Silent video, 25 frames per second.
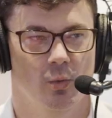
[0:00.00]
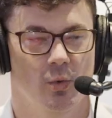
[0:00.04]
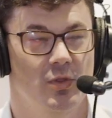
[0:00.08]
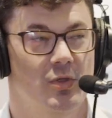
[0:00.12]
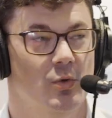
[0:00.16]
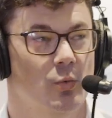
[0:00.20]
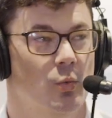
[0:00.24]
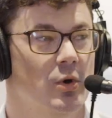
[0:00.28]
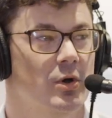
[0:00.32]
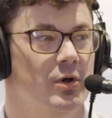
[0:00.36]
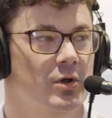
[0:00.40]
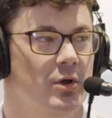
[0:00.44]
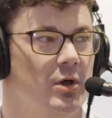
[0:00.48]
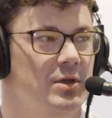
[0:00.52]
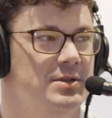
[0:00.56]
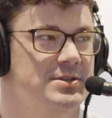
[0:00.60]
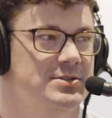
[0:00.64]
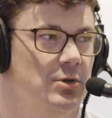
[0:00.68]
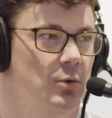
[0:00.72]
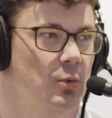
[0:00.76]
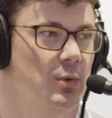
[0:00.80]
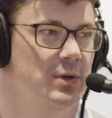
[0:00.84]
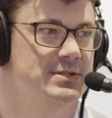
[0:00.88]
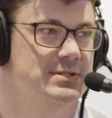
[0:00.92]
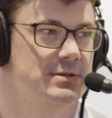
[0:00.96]
Well, the word
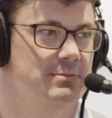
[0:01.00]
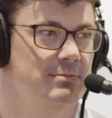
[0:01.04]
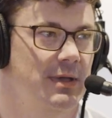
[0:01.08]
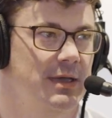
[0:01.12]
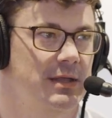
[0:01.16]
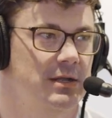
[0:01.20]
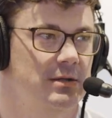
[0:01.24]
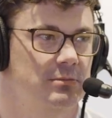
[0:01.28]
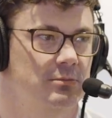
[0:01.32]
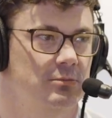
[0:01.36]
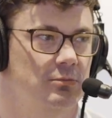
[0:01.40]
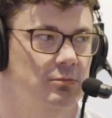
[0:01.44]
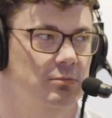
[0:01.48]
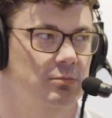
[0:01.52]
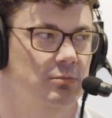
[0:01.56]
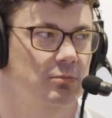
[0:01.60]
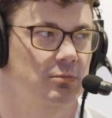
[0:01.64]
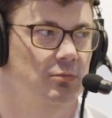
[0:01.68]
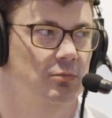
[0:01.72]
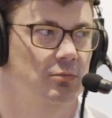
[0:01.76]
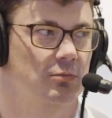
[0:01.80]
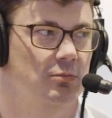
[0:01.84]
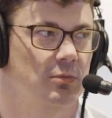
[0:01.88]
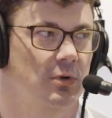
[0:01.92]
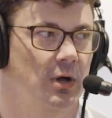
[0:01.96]
also was it made them
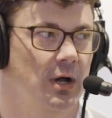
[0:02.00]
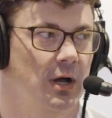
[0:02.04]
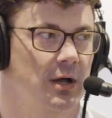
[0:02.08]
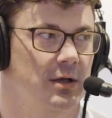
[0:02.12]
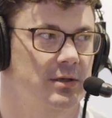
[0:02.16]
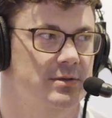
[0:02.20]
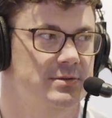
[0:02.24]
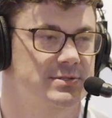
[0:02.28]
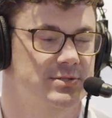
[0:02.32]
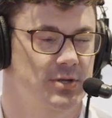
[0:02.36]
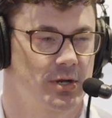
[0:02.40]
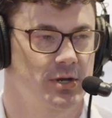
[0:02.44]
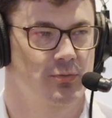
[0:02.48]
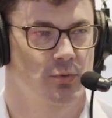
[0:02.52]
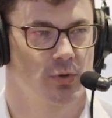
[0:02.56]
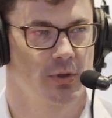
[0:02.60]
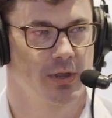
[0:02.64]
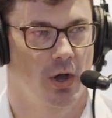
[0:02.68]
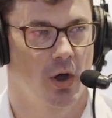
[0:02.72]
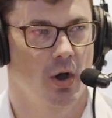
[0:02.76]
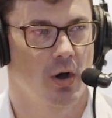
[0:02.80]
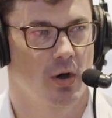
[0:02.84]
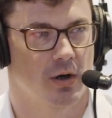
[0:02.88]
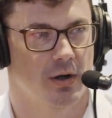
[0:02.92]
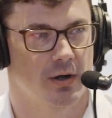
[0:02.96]
study
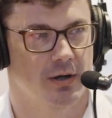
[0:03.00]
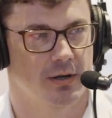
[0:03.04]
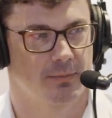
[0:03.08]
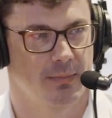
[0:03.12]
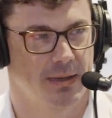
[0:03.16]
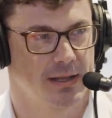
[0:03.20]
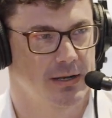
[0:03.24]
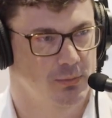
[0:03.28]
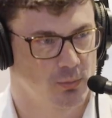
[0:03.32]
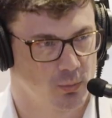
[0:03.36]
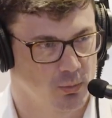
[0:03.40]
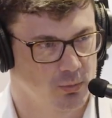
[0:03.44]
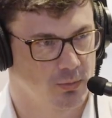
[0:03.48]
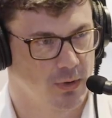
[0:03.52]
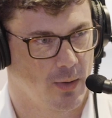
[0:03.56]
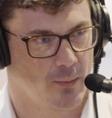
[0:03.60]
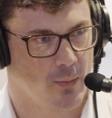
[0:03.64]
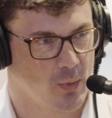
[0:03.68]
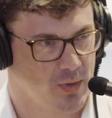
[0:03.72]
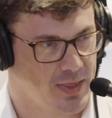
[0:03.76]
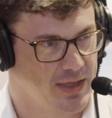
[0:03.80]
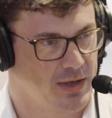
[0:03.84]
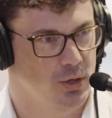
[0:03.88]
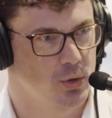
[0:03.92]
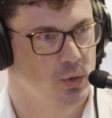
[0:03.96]
really hard. It made them,
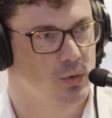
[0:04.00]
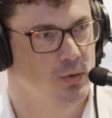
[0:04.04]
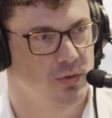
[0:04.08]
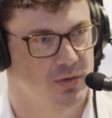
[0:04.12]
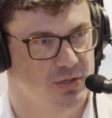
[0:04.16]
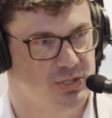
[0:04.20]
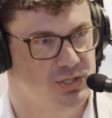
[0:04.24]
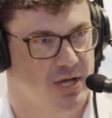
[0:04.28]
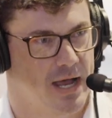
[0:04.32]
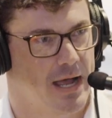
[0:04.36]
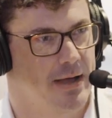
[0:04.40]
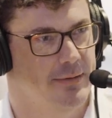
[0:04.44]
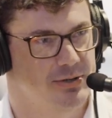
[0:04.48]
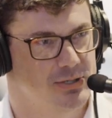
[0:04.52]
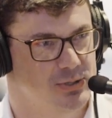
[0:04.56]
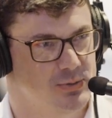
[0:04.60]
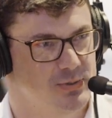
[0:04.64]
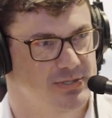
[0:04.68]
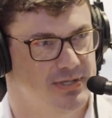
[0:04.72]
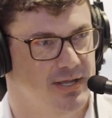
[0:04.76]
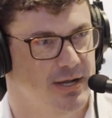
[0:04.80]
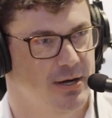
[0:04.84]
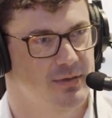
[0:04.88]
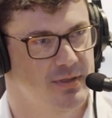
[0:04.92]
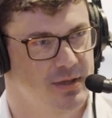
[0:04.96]
when they knew the challenge
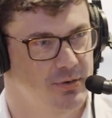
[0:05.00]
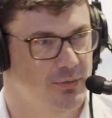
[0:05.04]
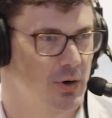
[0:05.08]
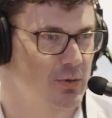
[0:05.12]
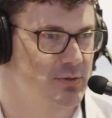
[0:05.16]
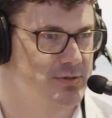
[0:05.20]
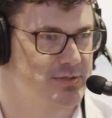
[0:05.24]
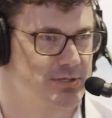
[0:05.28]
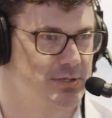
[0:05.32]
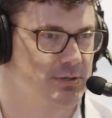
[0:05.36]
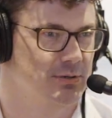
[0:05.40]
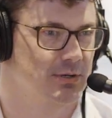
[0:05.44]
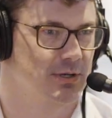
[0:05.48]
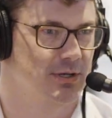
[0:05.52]
was there, they rose to